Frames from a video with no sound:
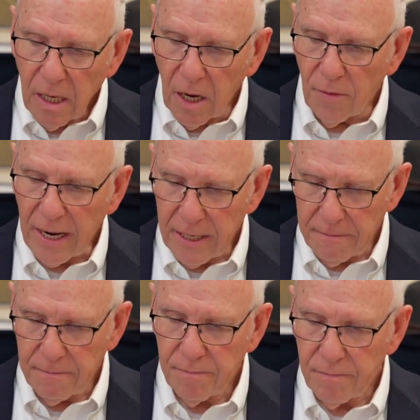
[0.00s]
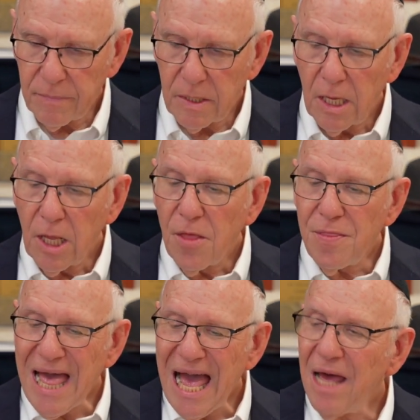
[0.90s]
All right.
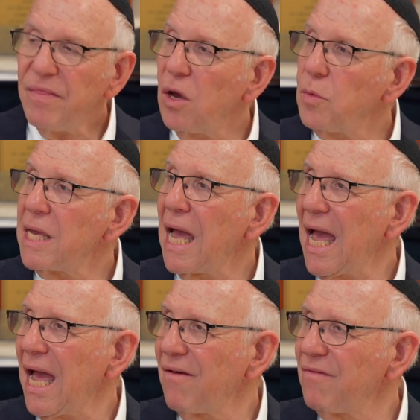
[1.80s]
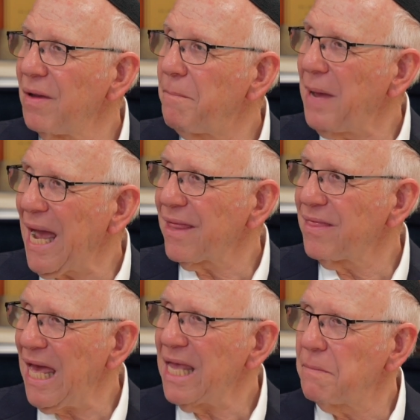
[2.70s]
Now that we have
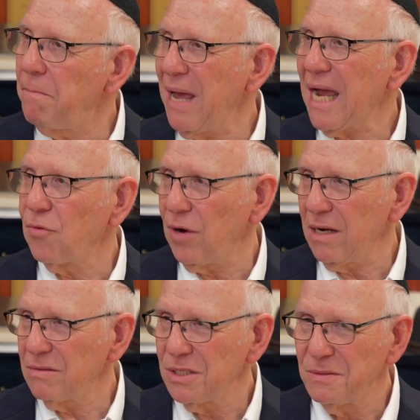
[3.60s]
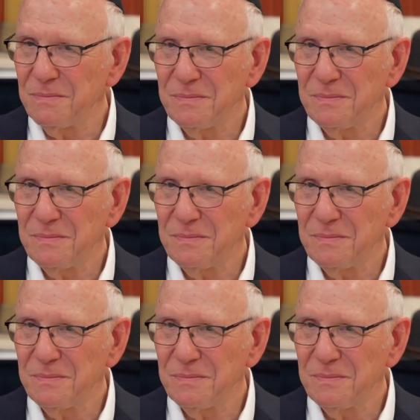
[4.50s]
that background,